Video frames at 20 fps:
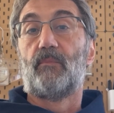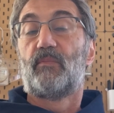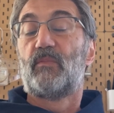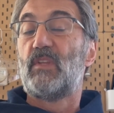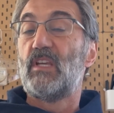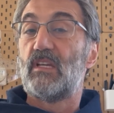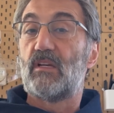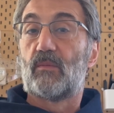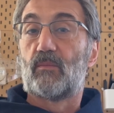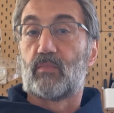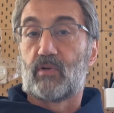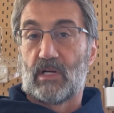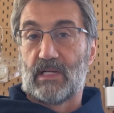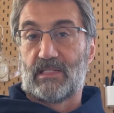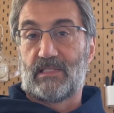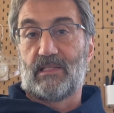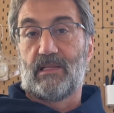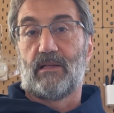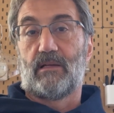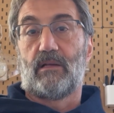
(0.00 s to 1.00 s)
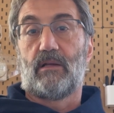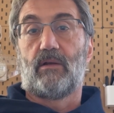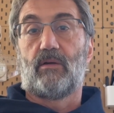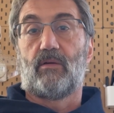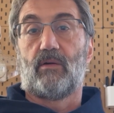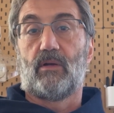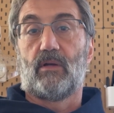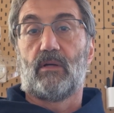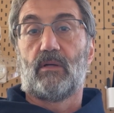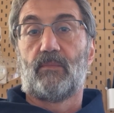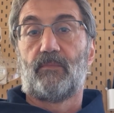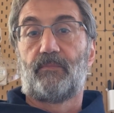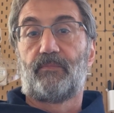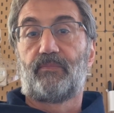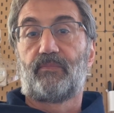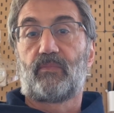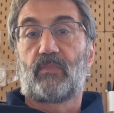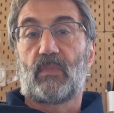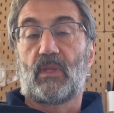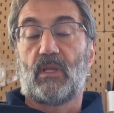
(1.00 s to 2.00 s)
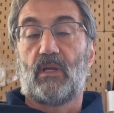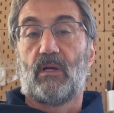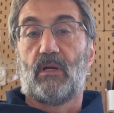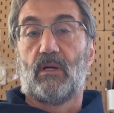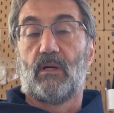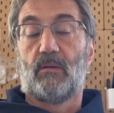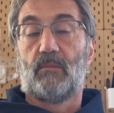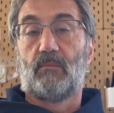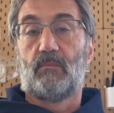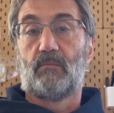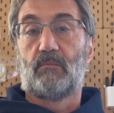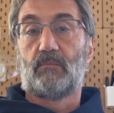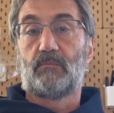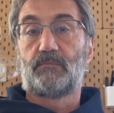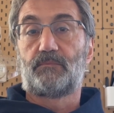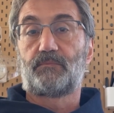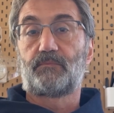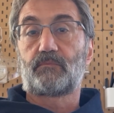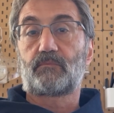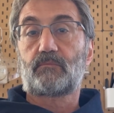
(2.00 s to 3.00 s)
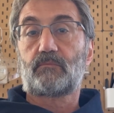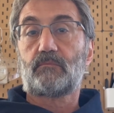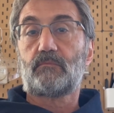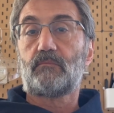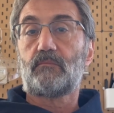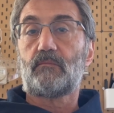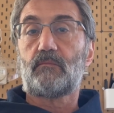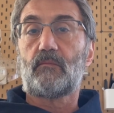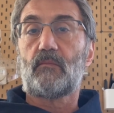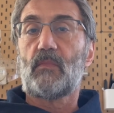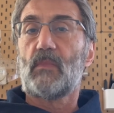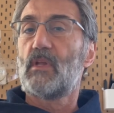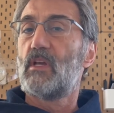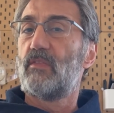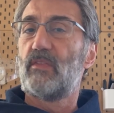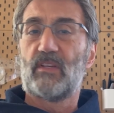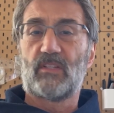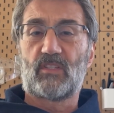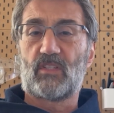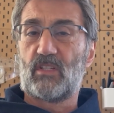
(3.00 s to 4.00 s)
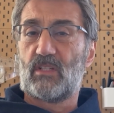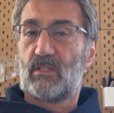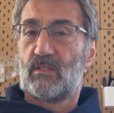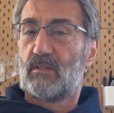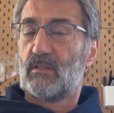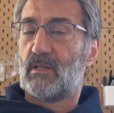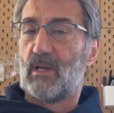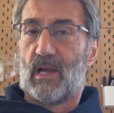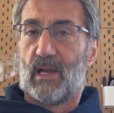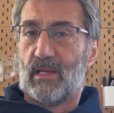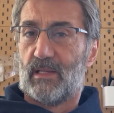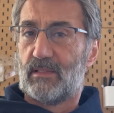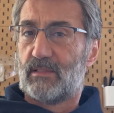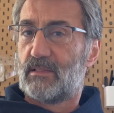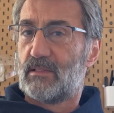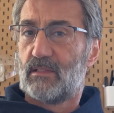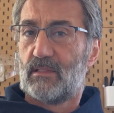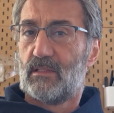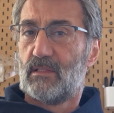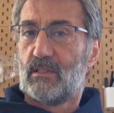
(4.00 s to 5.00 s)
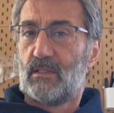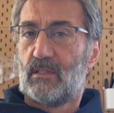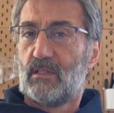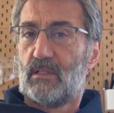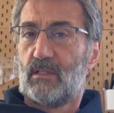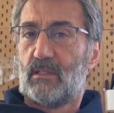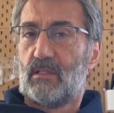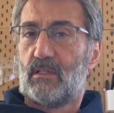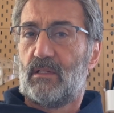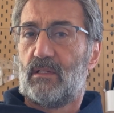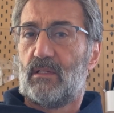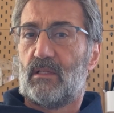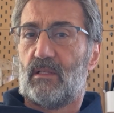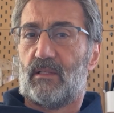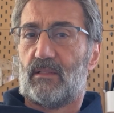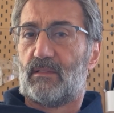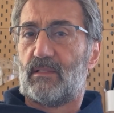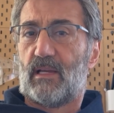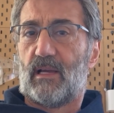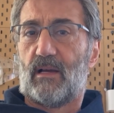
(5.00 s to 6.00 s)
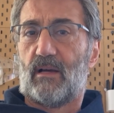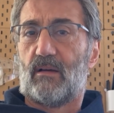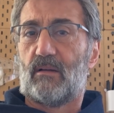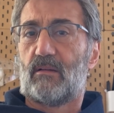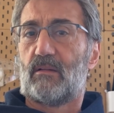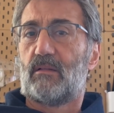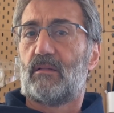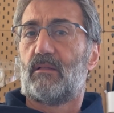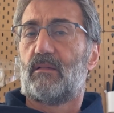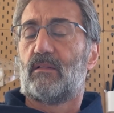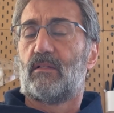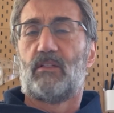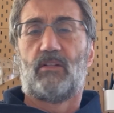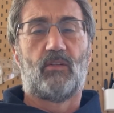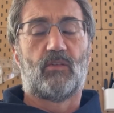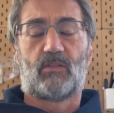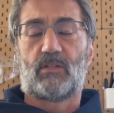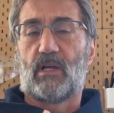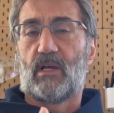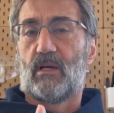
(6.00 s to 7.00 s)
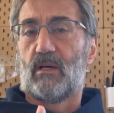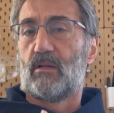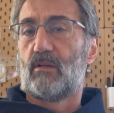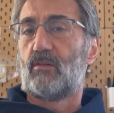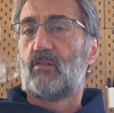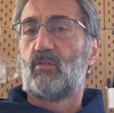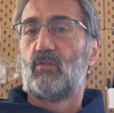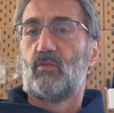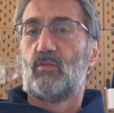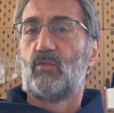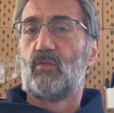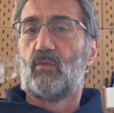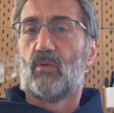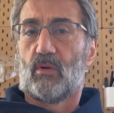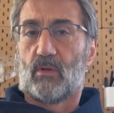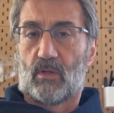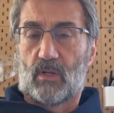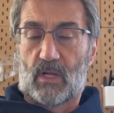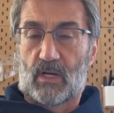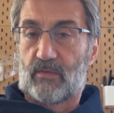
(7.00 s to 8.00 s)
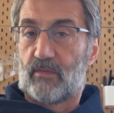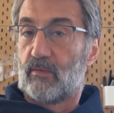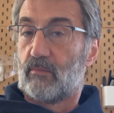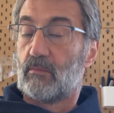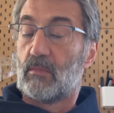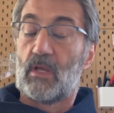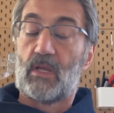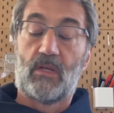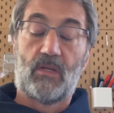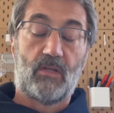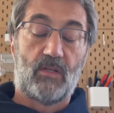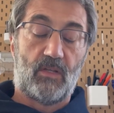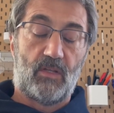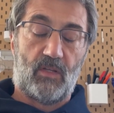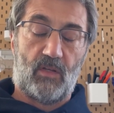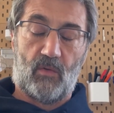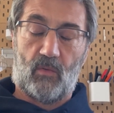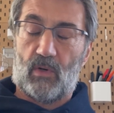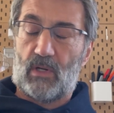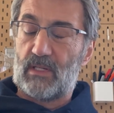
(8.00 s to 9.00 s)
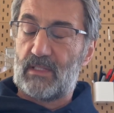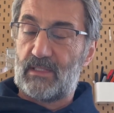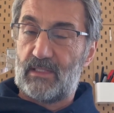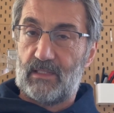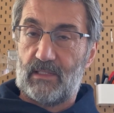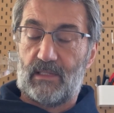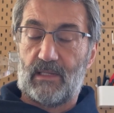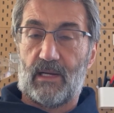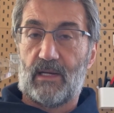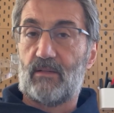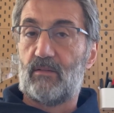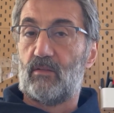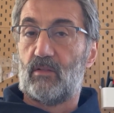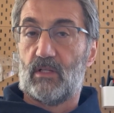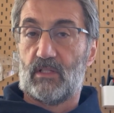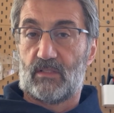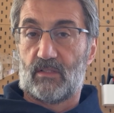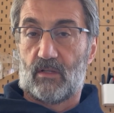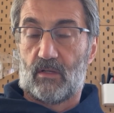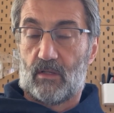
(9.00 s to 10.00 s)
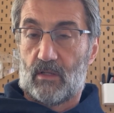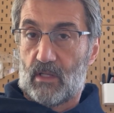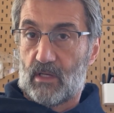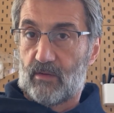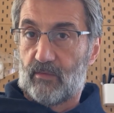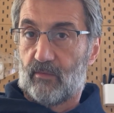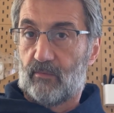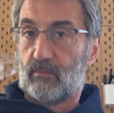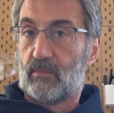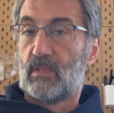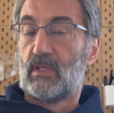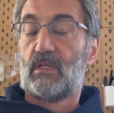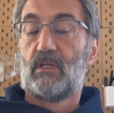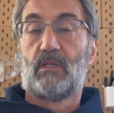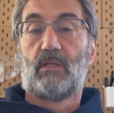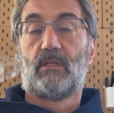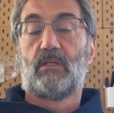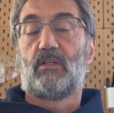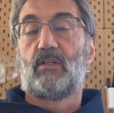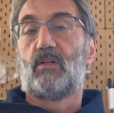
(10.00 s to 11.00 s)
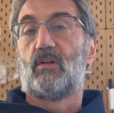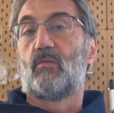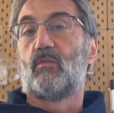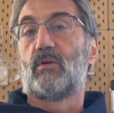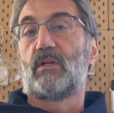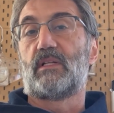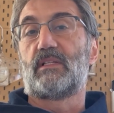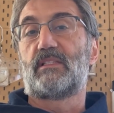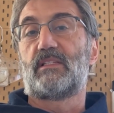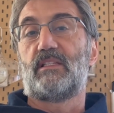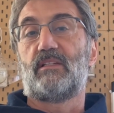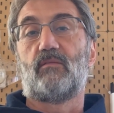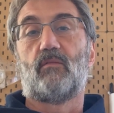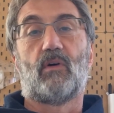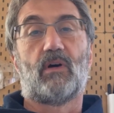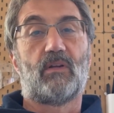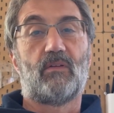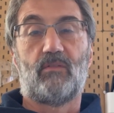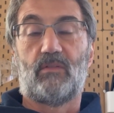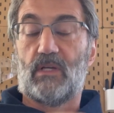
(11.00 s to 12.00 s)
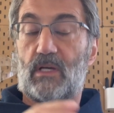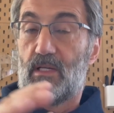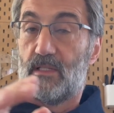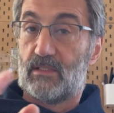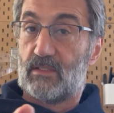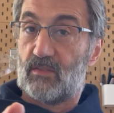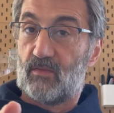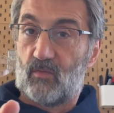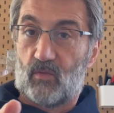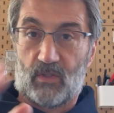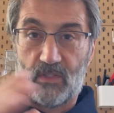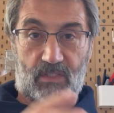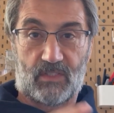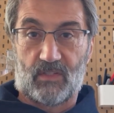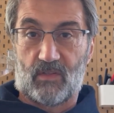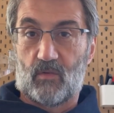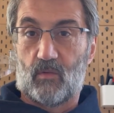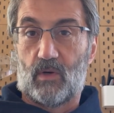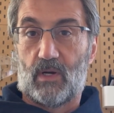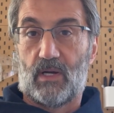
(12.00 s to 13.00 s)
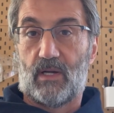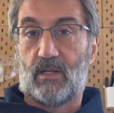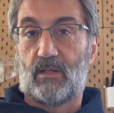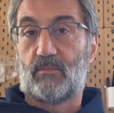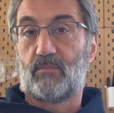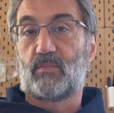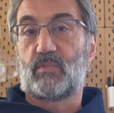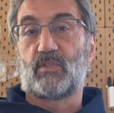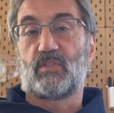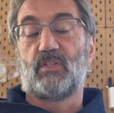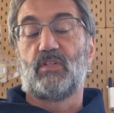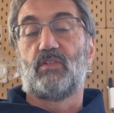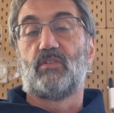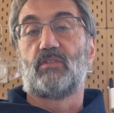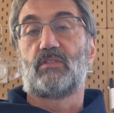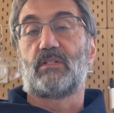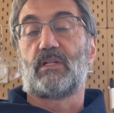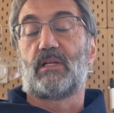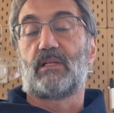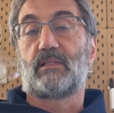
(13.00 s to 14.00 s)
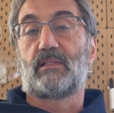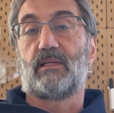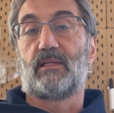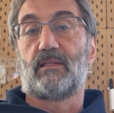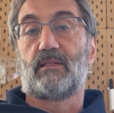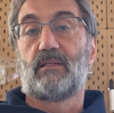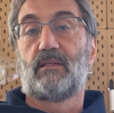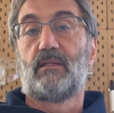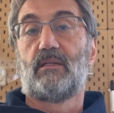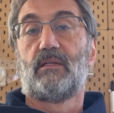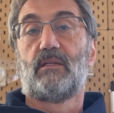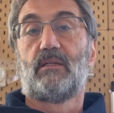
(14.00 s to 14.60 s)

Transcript: decompress that area. And there's guys in your town, who do a lot of them. You want to see a guy who does a lot of them. You don't want to see one who does once in a while procedures like that.